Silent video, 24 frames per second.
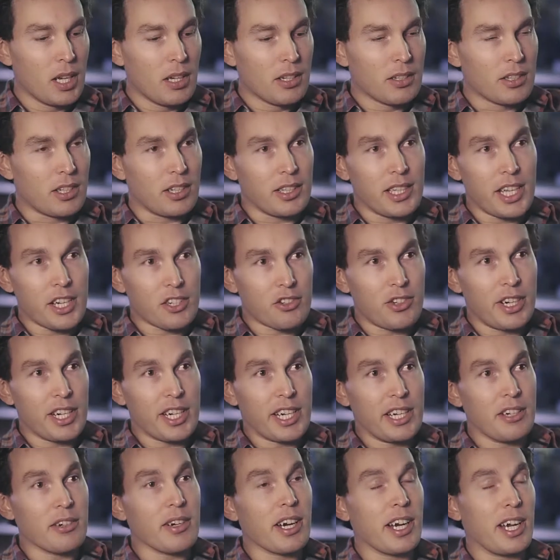So the X-ray
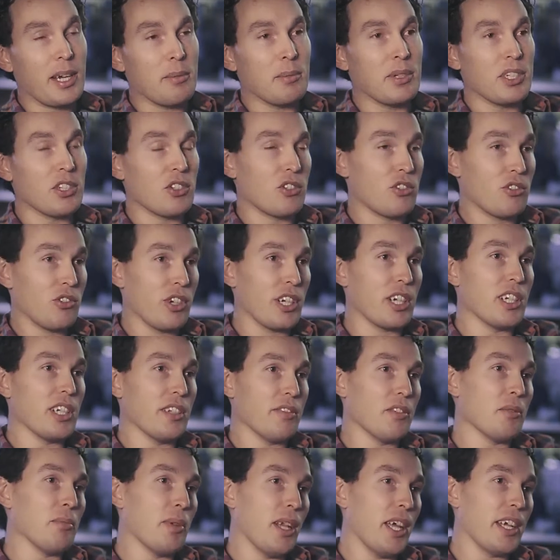kill cam is triggered
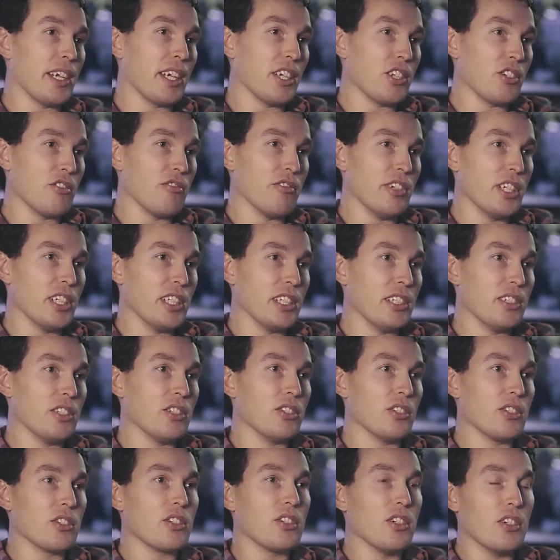if the player gets a really
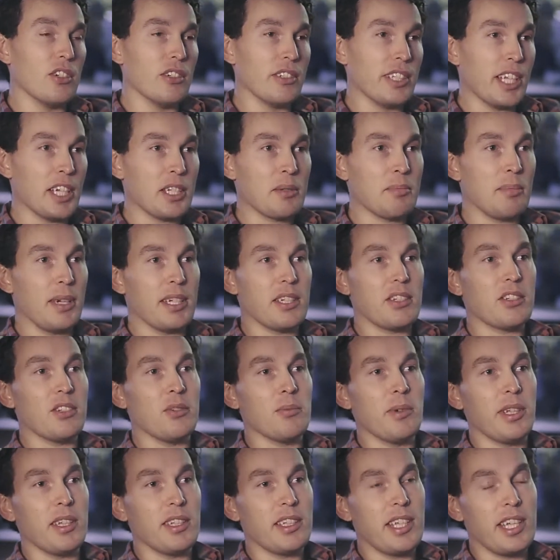good score, and that's based
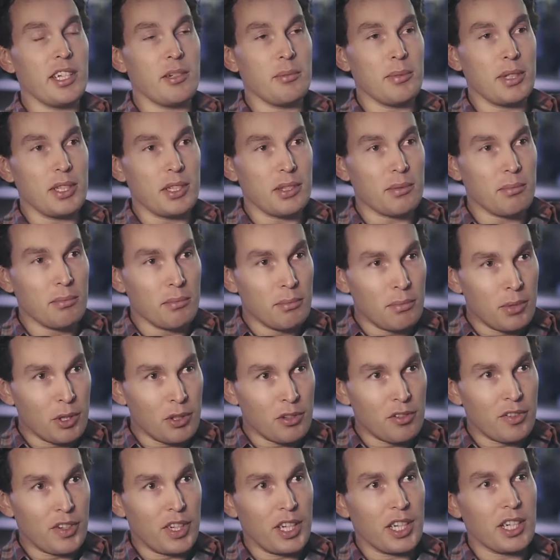on whether the enemy's
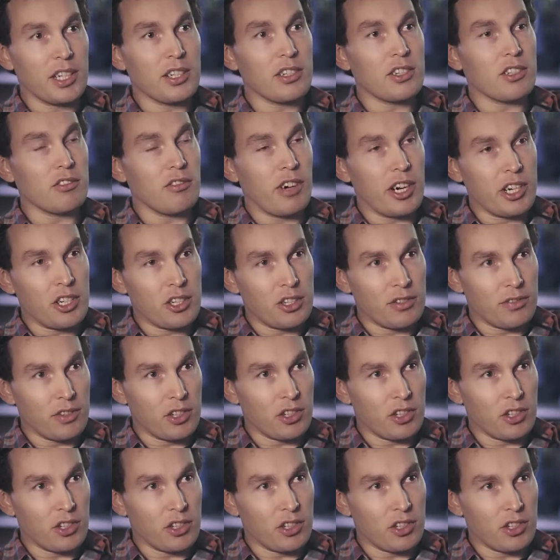moving, the range of the